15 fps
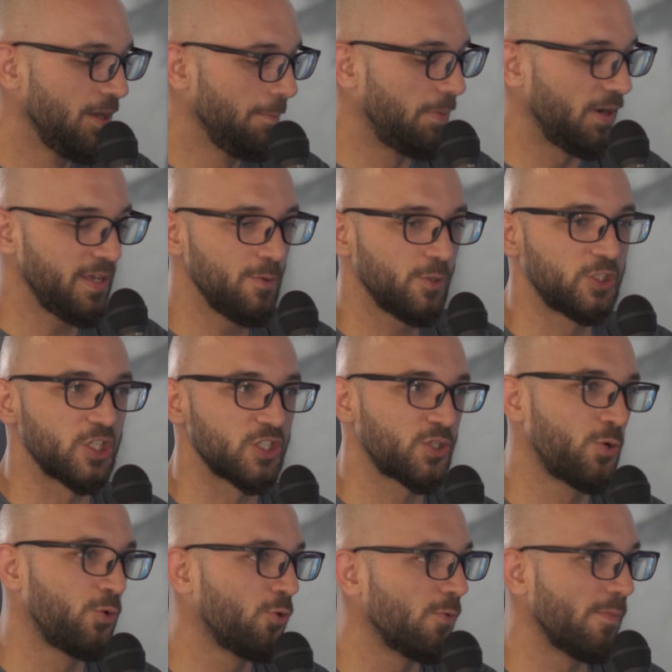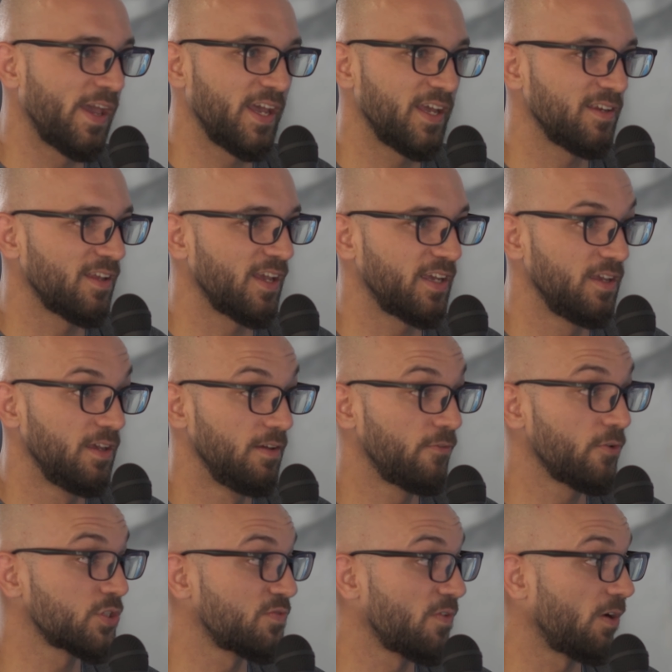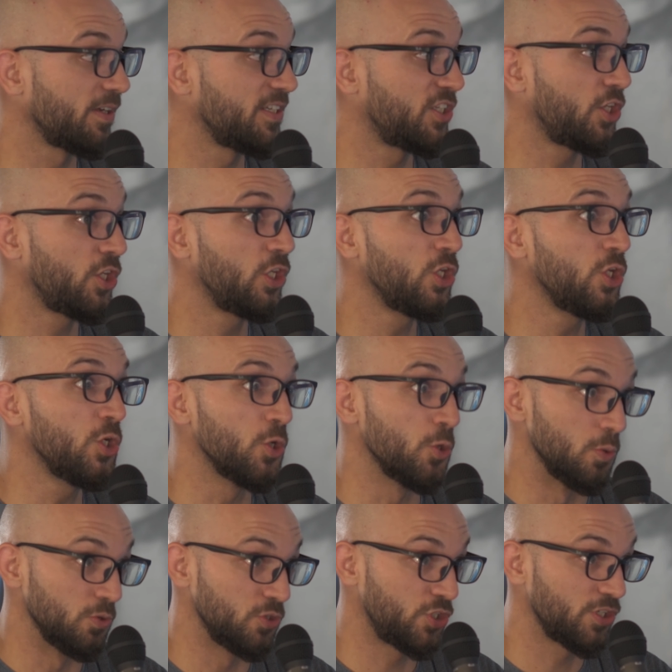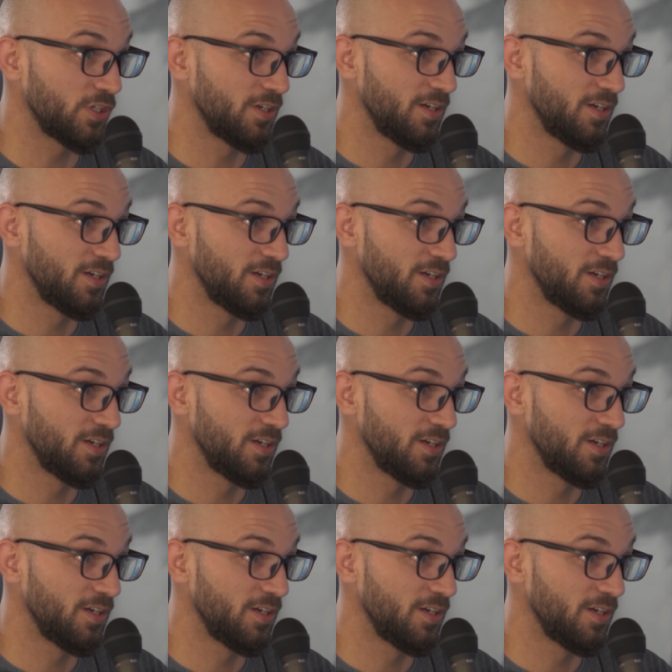But he was just cool, man. Like, first of all, he's huge.